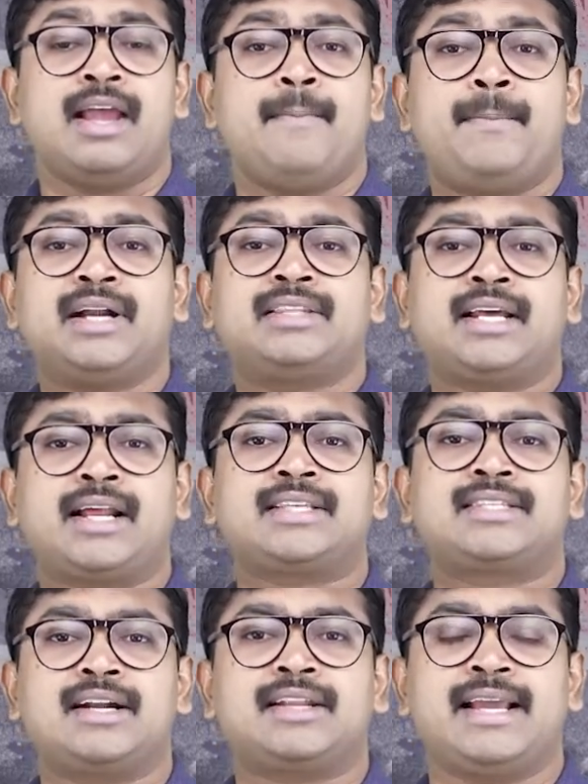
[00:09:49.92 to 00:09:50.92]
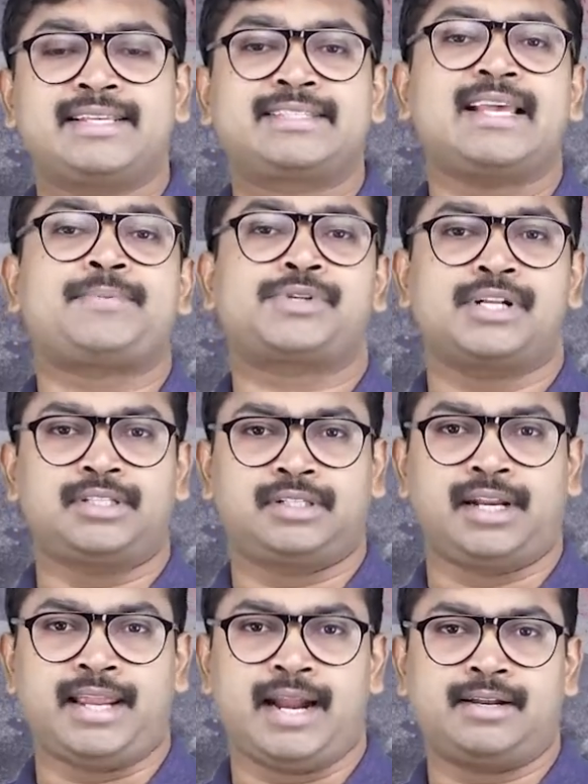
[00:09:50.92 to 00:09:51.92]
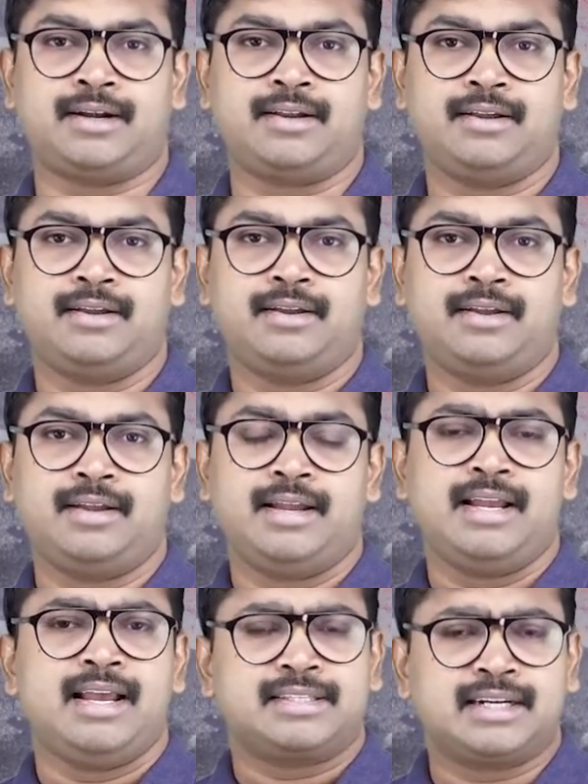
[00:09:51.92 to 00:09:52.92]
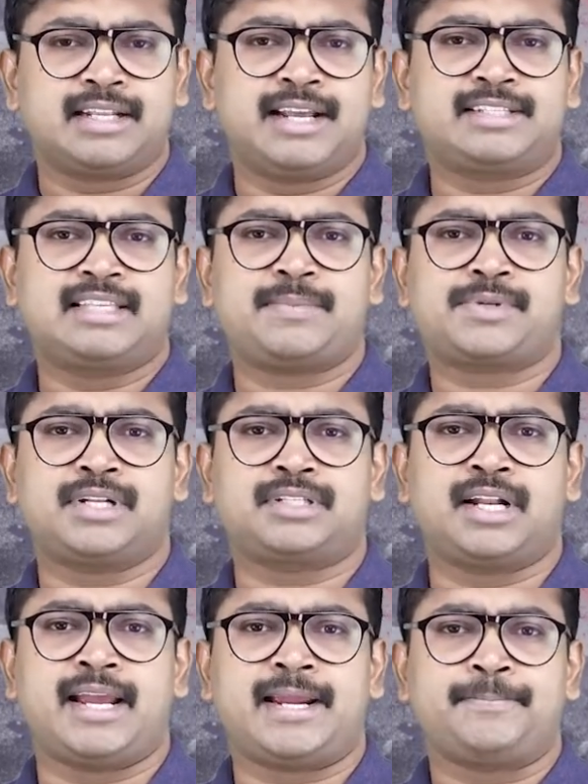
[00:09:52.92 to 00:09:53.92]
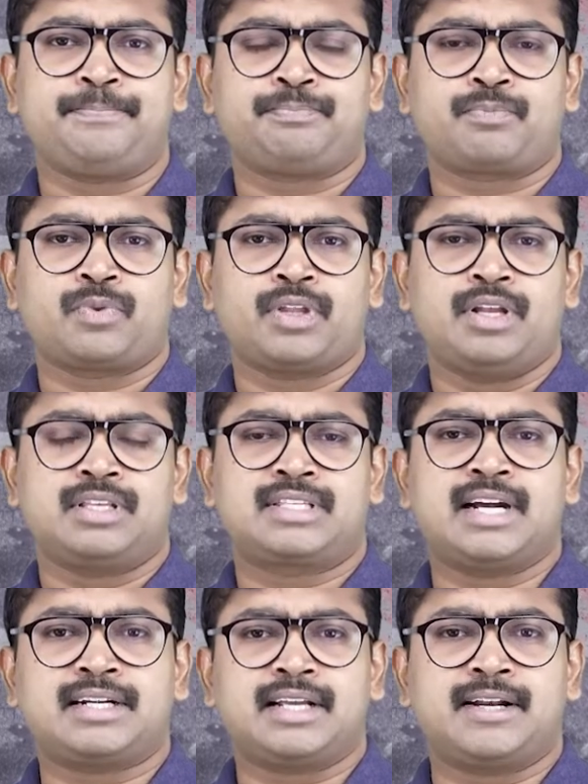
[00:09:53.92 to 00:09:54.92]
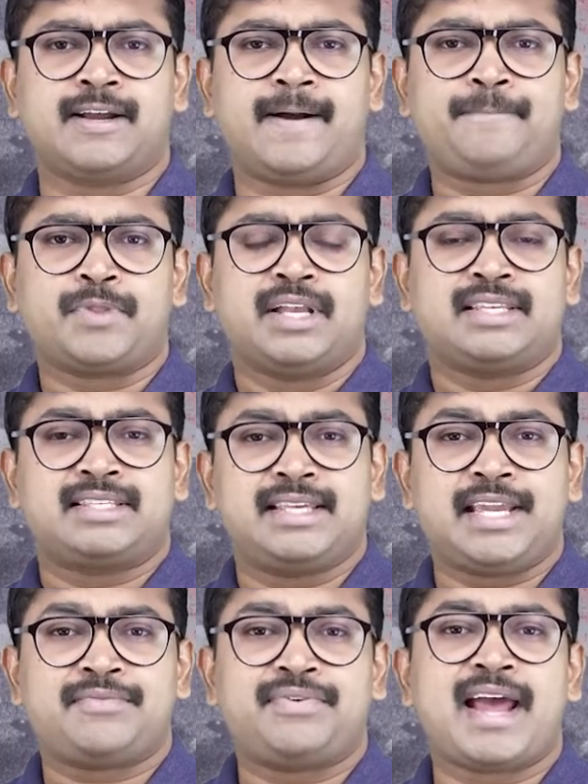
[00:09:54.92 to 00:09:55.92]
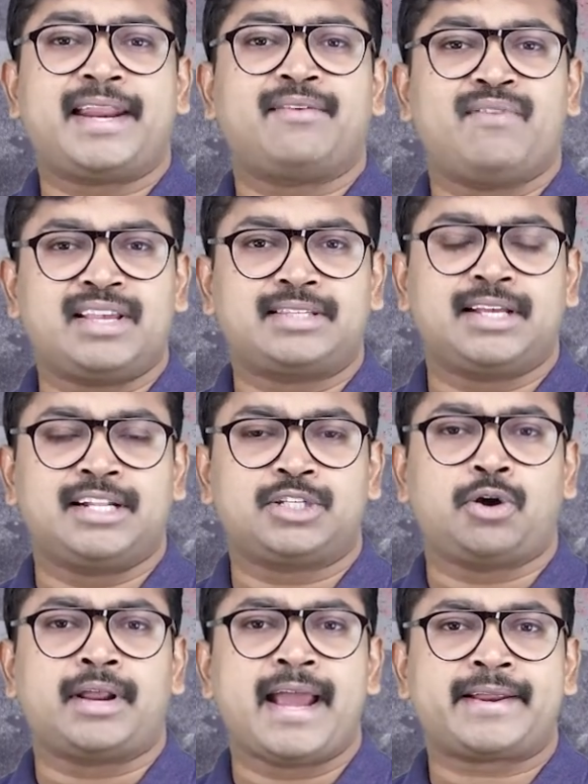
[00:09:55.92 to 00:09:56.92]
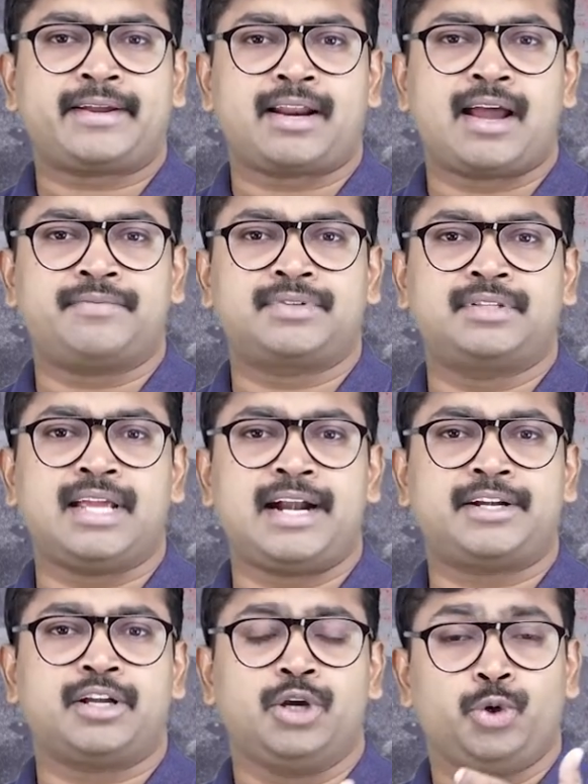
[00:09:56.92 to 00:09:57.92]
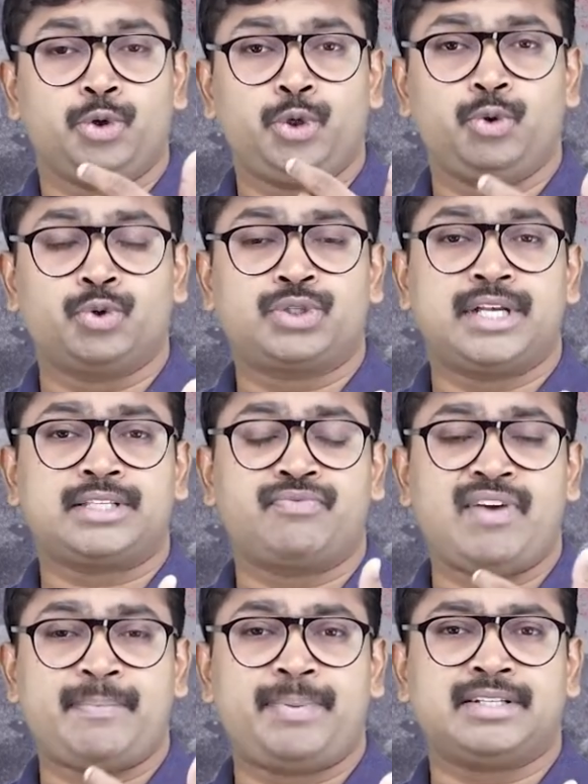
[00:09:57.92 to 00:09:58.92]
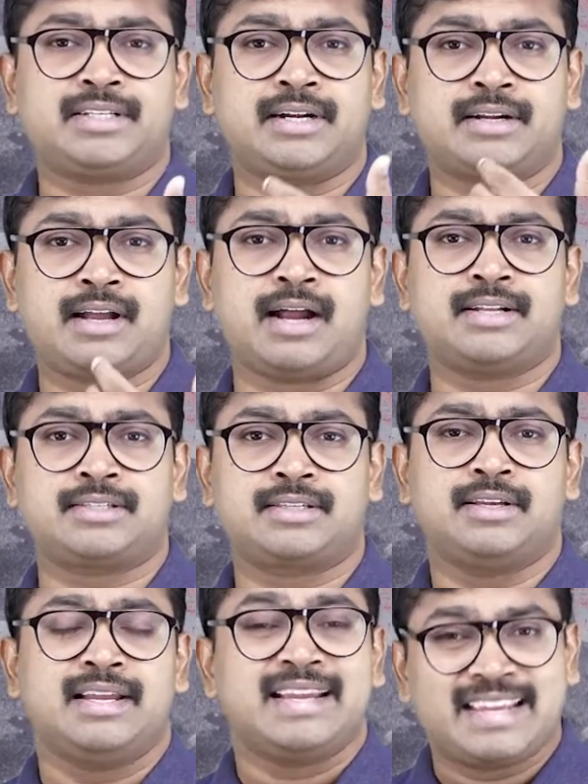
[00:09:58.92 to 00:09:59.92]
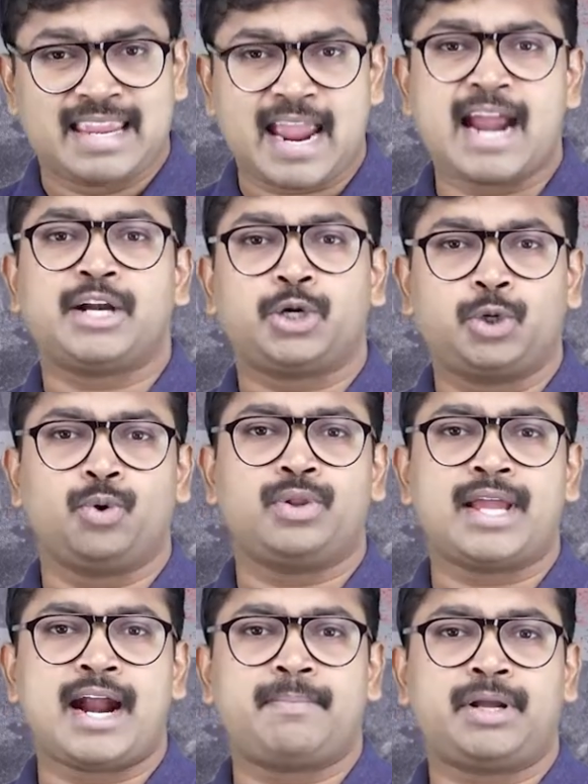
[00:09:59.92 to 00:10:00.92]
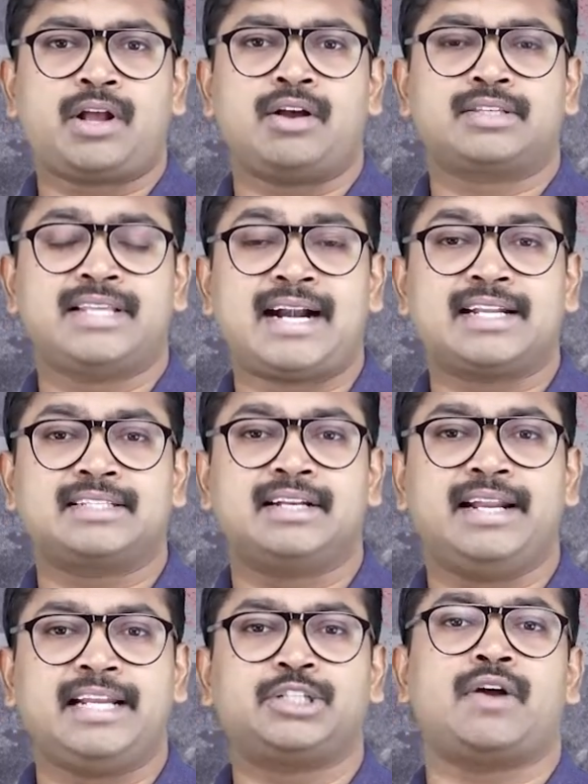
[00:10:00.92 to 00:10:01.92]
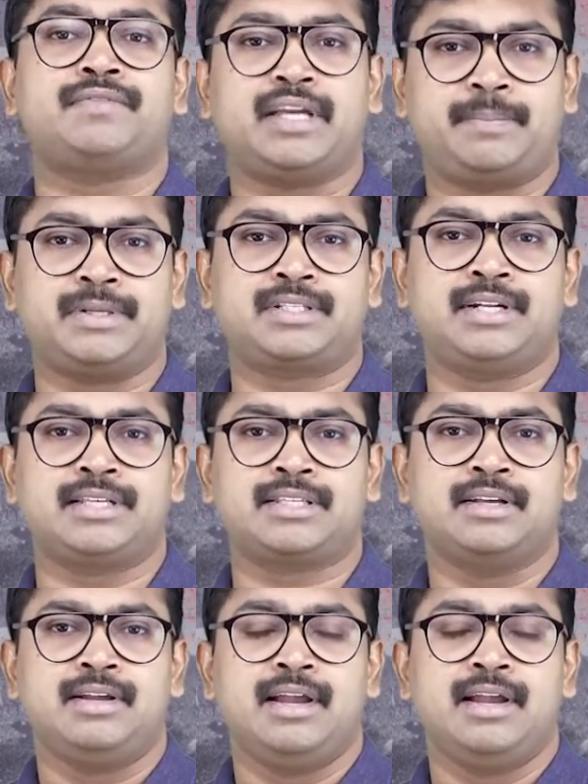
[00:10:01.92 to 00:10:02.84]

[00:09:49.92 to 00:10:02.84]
But there are certain exceptions created. Certain exceptions like certain seafaring vessels or aircrafts that uses weapons and guns can do that because that is the nature of their business.